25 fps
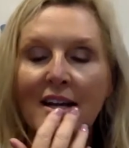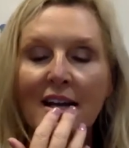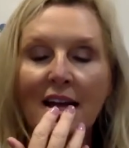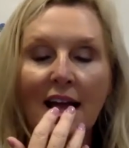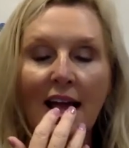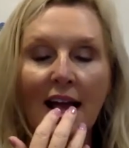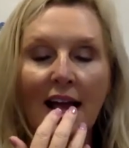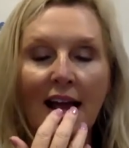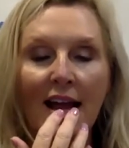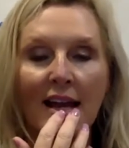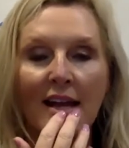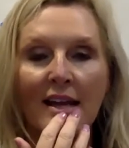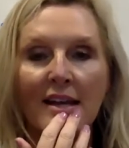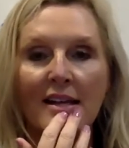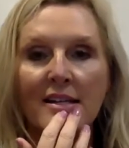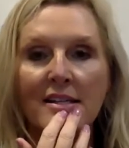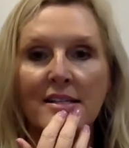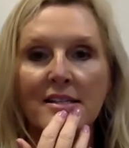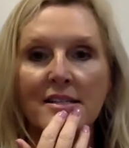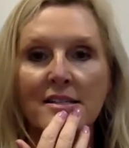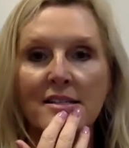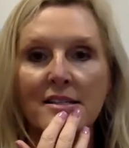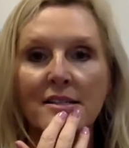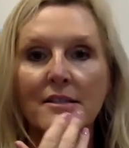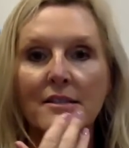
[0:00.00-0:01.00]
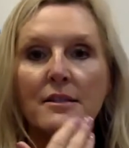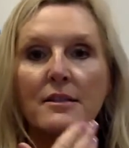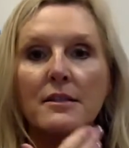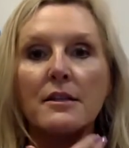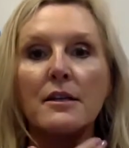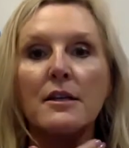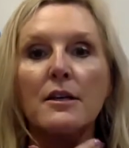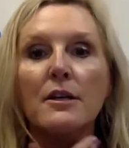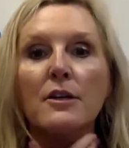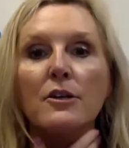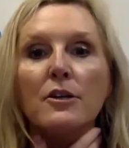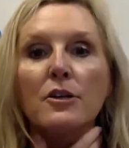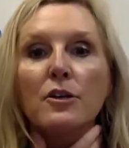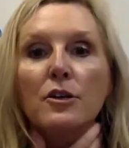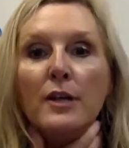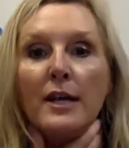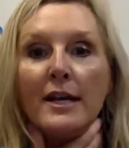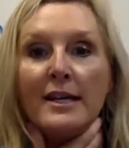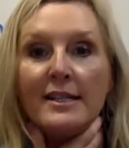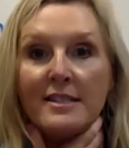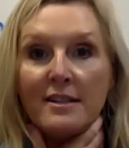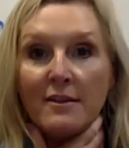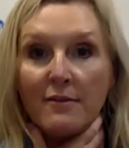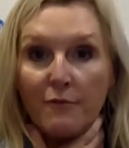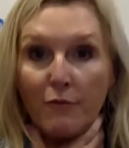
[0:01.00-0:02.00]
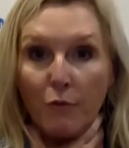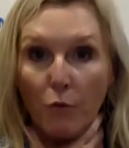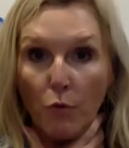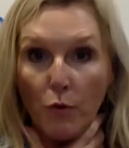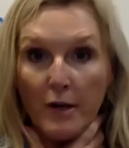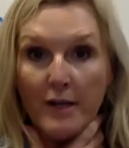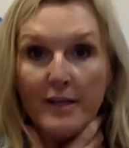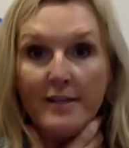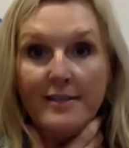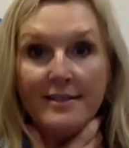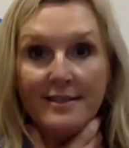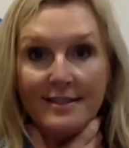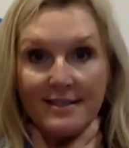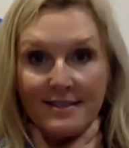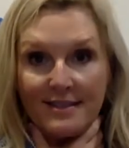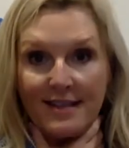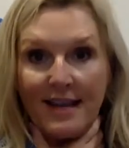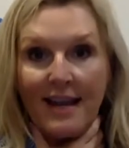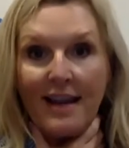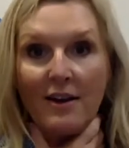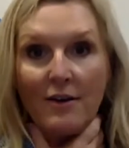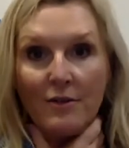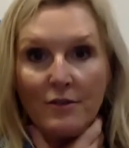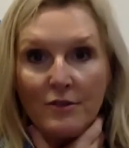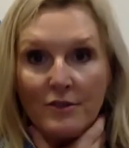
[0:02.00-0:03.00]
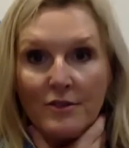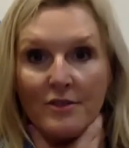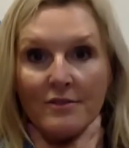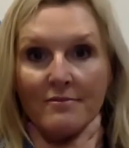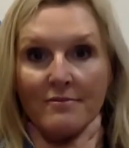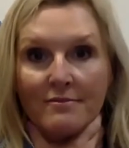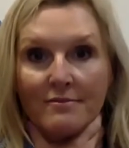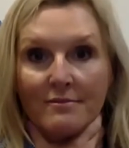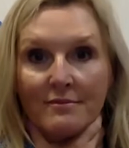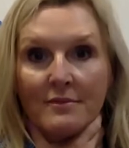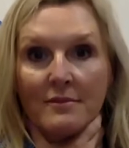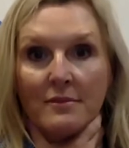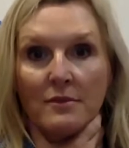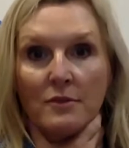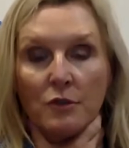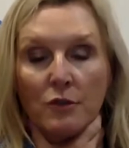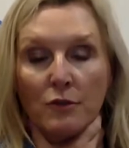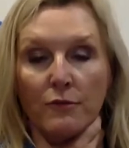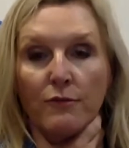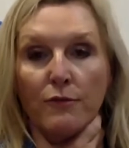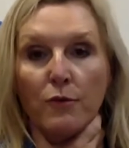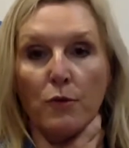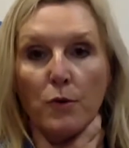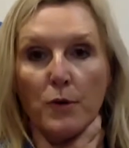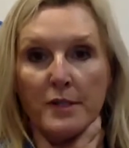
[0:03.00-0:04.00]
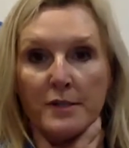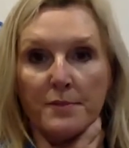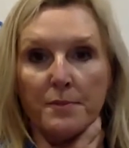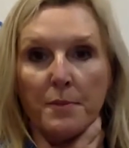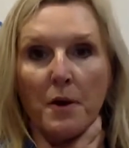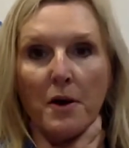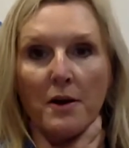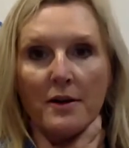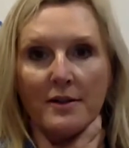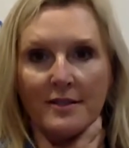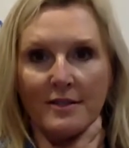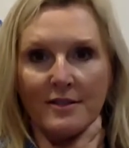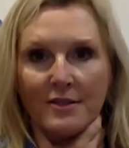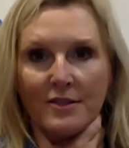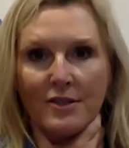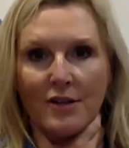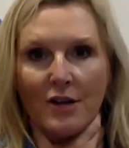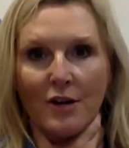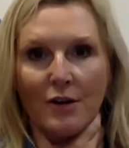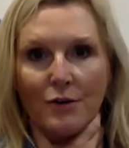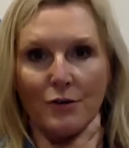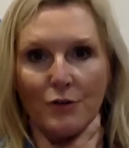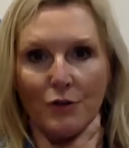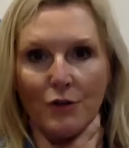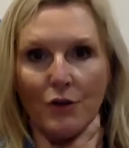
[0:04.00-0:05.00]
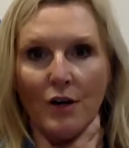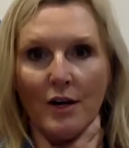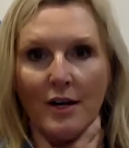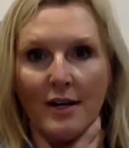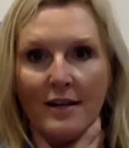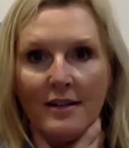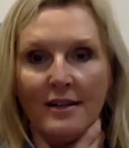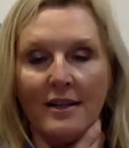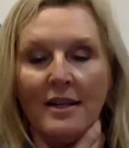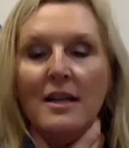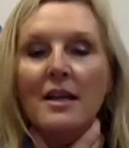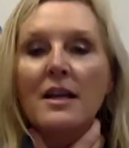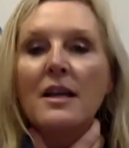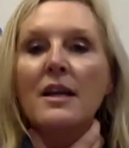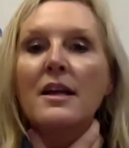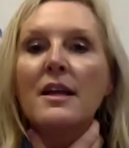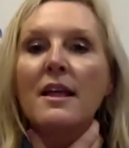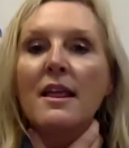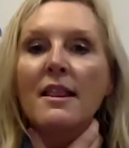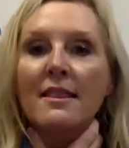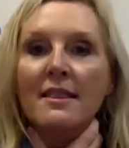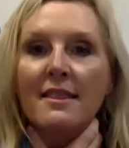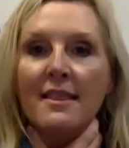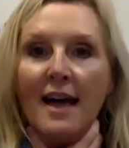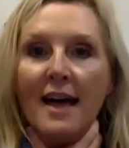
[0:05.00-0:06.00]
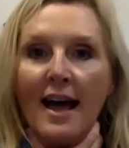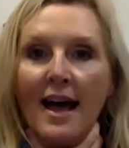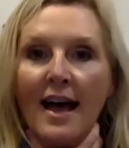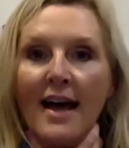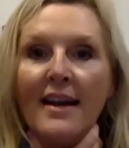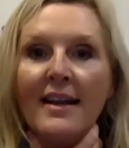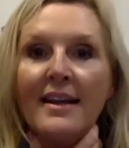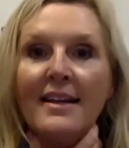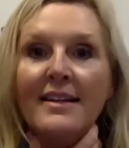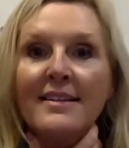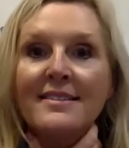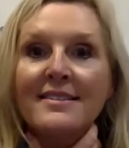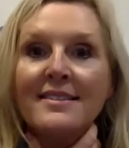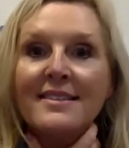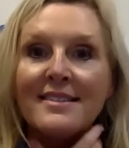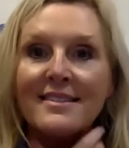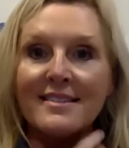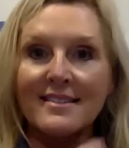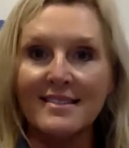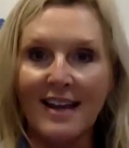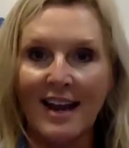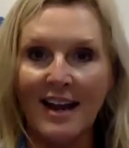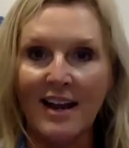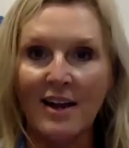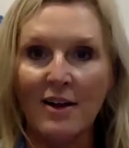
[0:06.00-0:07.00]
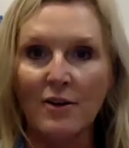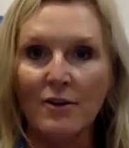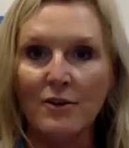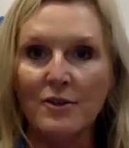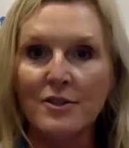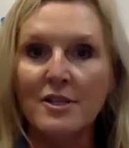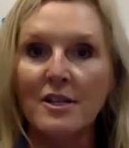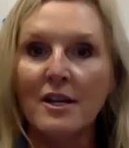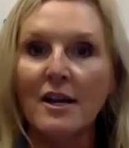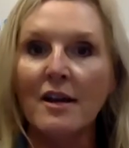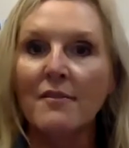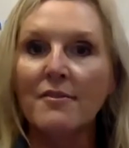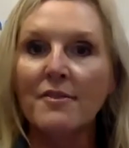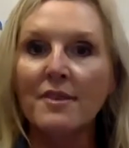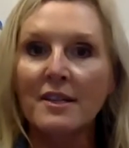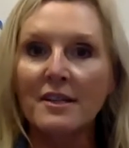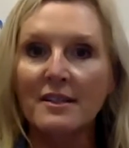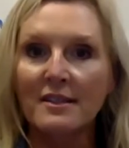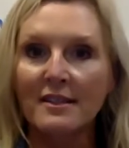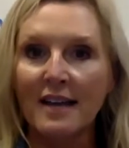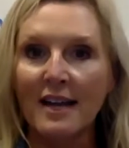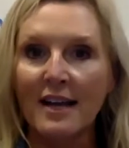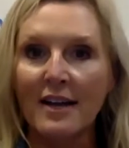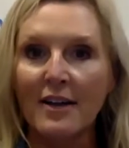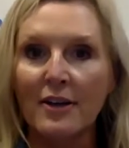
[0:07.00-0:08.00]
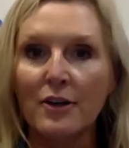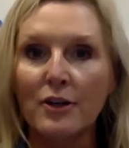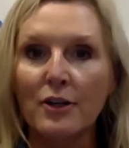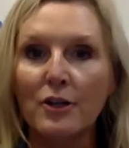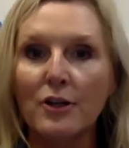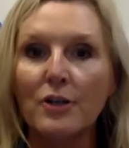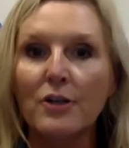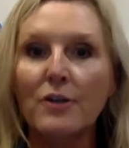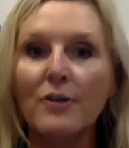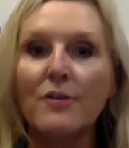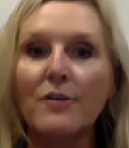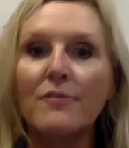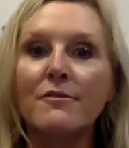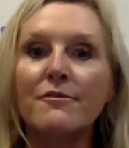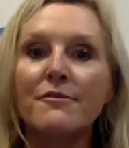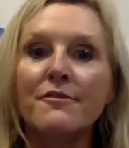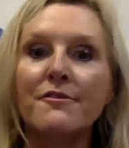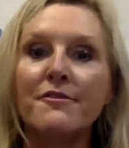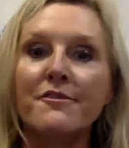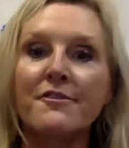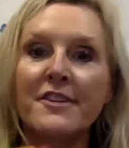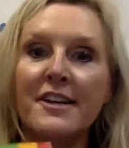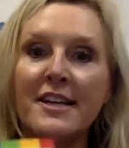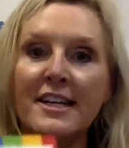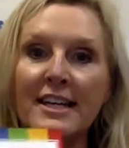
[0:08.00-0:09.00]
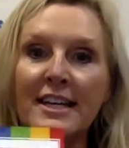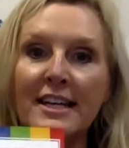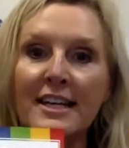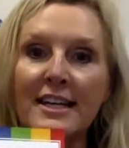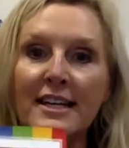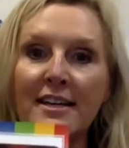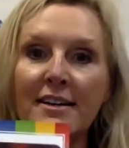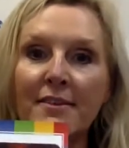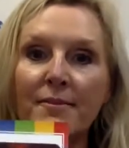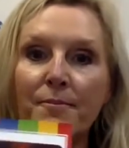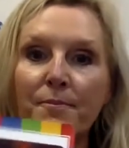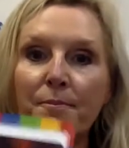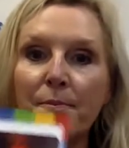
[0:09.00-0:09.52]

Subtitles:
And it's a voiced sound. Your voice box is turned on. That is the sound of the letter V.